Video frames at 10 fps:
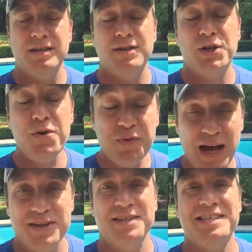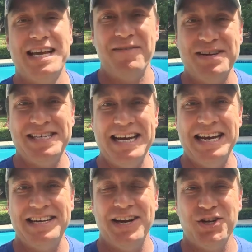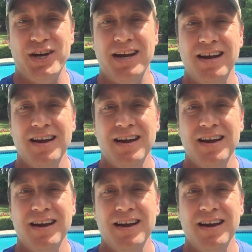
2017 edition,